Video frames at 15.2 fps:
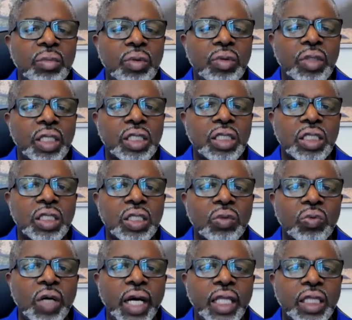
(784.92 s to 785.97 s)
this is the
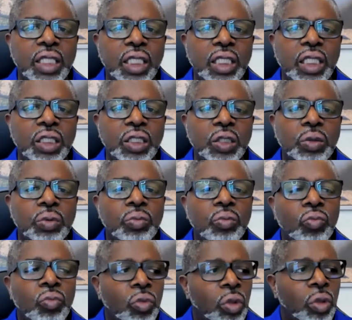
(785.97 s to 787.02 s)
right thing to do?
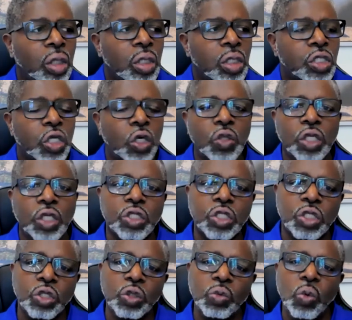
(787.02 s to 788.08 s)
So there's
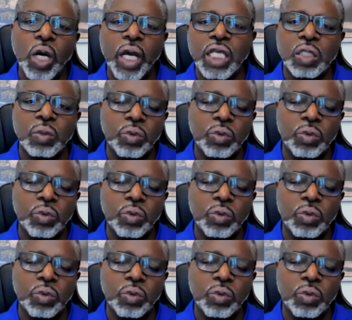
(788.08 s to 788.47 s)
two areas